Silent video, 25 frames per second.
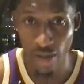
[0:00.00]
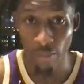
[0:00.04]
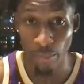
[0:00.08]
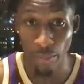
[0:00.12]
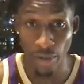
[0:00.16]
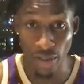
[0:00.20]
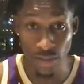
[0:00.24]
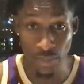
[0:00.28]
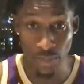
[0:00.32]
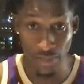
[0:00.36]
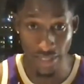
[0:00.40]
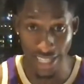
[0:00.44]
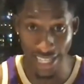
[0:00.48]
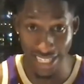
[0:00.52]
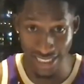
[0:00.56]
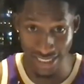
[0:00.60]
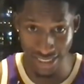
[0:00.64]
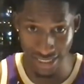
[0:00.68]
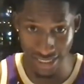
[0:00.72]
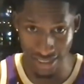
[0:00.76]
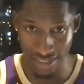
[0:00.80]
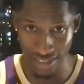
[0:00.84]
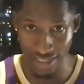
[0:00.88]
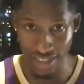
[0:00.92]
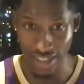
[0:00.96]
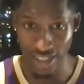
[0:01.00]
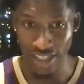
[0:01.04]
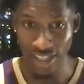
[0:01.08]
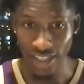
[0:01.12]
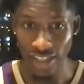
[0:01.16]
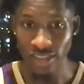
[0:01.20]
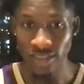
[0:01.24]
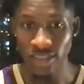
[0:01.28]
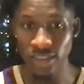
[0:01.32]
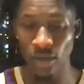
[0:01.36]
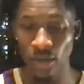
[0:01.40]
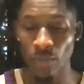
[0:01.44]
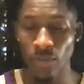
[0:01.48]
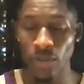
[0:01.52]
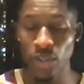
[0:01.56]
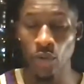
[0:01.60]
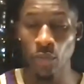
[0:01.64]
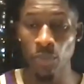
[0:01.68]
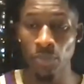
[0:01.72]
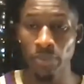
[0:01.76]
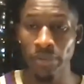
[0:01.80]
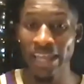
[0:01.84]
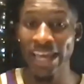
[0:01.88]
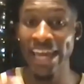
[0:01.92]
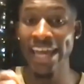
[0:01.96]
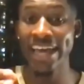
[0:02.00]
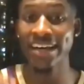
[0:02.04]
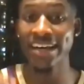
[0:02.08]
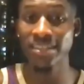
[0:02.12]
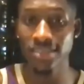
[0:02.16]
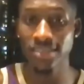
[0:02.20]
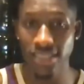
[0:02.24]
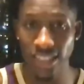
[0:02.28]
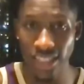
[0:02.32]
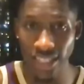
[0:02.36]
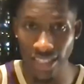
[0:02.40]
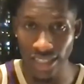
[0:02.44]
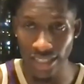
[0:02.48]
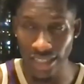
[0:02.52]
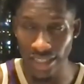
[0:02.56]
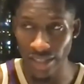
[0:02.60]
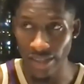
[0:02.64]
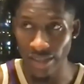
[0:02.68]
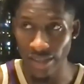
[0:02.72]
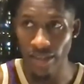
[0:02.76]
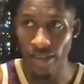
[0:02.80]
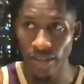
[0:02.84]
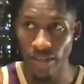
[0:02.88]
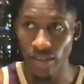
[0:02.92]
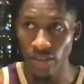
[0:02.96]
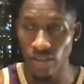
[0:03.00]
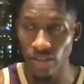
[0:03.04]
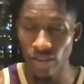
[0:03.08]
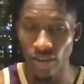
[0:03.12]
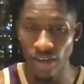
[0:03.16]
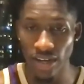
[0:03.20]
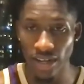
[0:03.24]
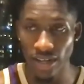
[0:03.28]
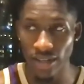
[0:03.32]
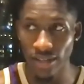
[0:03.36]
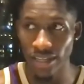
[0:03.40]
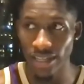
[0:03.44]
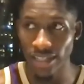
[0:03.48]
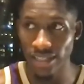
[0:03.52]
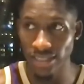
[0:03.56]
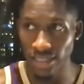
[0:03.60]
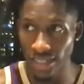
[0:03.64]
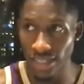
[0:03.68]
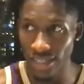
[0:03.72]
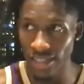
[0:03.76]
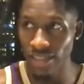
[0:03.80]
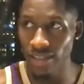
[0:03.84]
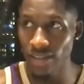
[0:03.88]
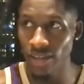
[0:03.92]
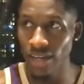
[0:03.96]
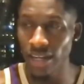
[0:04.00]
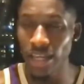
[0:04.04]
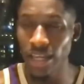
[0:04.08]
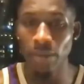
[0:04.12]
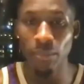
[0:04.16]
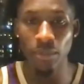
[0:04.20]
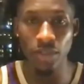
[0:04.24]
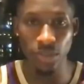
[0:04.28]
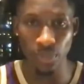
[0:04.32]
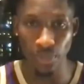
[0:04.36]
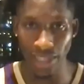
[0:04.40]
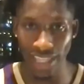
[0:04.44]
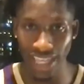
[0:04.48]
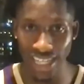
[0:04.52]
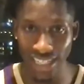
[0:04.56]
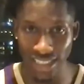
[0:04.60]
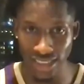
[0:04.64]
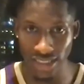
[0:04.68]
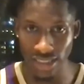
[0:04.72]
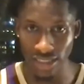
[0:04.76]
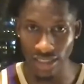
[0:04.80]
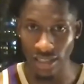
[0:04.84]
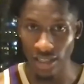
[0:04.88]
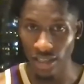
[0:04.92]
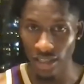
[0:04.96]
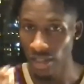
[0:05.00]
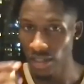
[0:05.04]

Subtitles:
Multiplication. So when you plant a seed, you're gonna get multiplication.